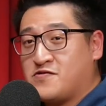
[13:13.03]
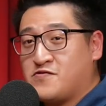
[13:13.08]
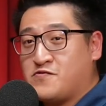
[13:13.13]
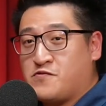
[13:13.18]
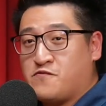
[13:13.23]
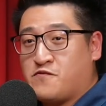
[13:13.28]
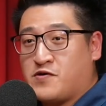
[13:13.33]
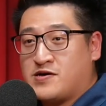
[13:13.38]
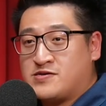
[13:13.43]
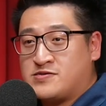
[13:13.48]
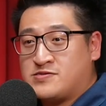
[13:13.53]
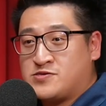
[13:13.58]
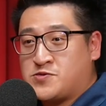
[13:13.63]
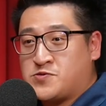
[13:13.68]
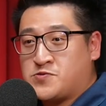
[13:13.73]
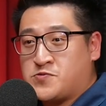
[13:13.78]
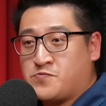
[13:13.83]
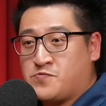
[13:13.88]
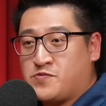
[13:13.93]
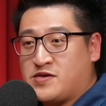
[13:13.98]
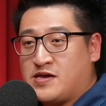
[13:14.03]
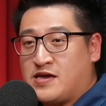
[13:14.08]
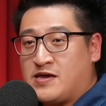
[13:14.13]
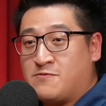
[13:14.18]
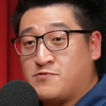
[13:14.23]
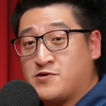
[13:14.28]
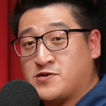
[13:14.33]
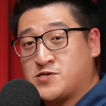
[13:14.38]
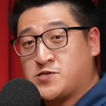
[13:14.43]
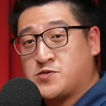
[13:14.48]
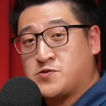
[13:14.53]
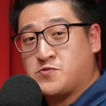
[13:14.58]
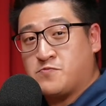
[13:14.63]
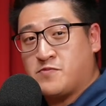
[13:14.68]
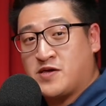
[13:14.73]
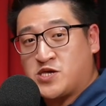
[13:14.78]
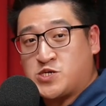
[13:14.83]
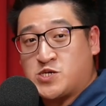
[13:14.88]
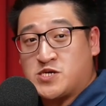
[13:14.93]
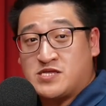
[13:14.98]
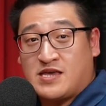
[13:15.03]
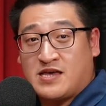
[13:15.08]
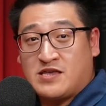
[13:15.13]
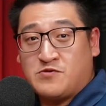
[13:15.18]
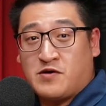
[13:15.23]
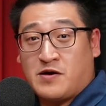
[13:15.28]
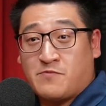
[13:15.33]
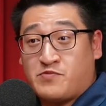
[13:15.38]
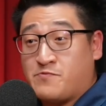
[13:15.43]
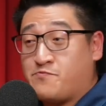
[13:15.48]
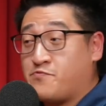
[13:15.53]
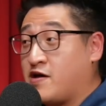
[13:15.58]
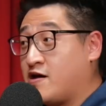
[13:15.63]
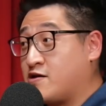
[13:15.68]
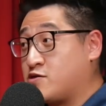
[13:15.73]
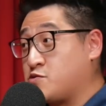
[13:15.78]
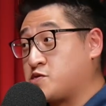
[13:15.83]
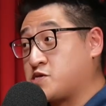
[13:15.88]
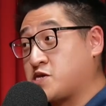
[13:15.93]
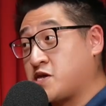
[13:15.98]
We want to be able to make sure that you are prepared to